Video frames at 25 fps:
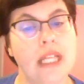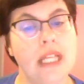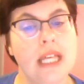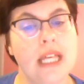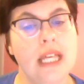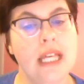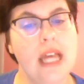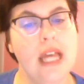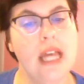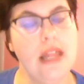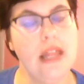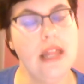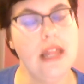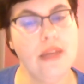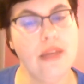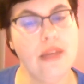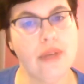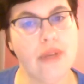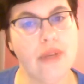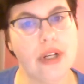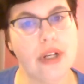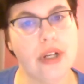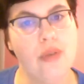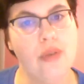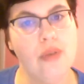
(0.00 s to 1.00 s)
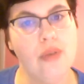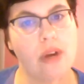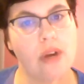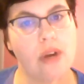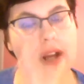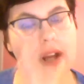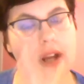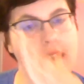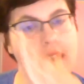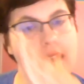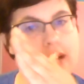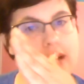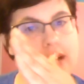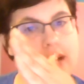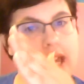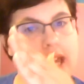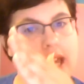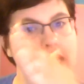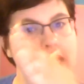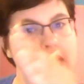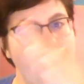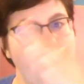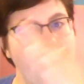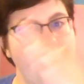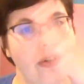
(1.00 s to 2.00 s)
And then we're going to work our
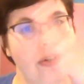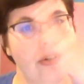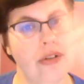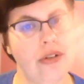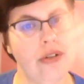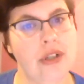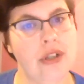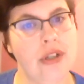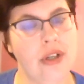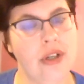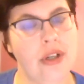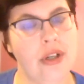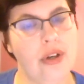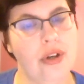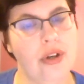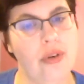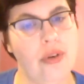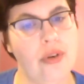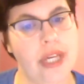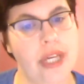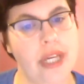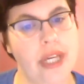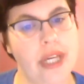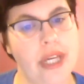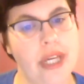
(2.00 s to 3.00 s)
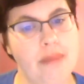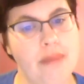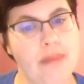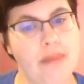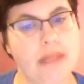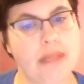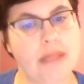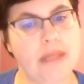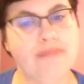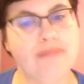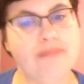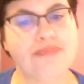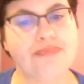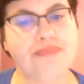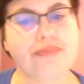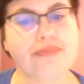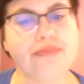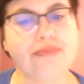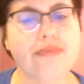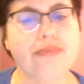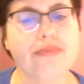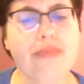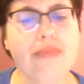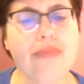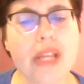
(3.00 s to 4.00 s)
diagonal going up.
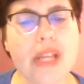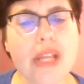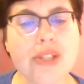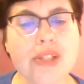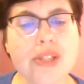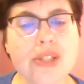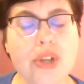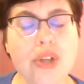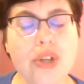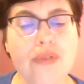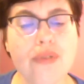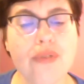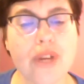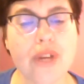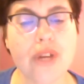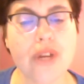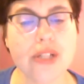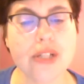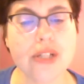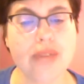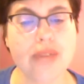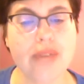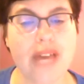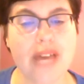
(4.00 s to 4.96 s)
So first we have